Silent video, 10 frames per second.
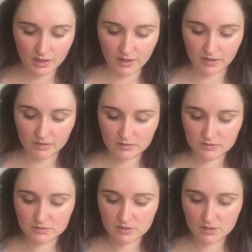
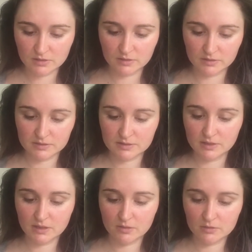And let's
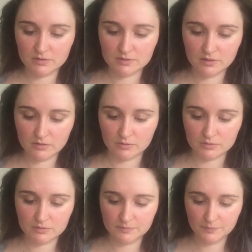see how this goes.